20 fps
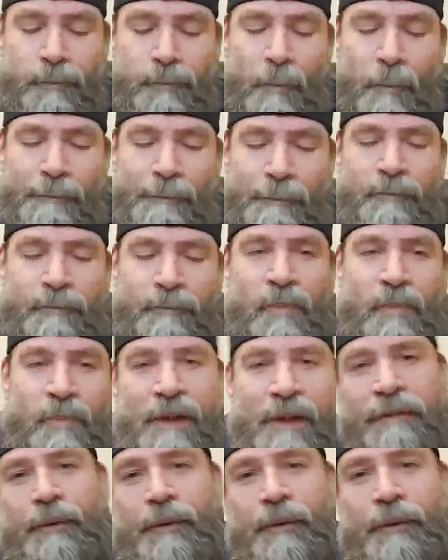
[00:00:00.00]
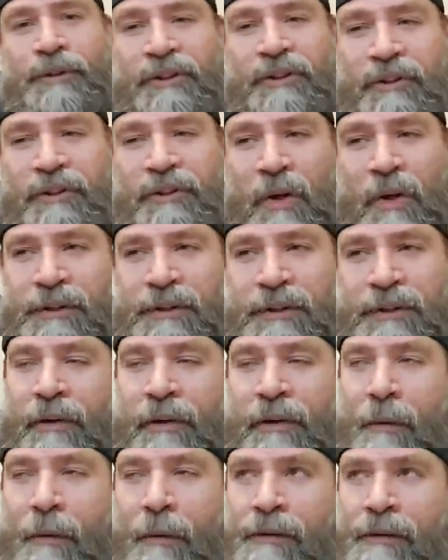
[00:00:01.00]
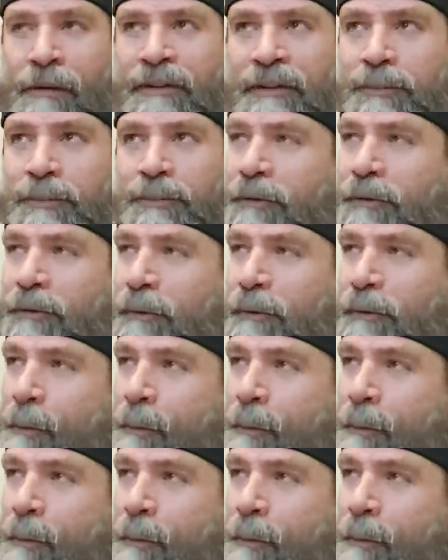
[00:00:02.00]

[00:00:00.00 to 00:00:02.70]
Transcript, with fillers: Mm, and of course the salt in there. Oh, that's beautiful.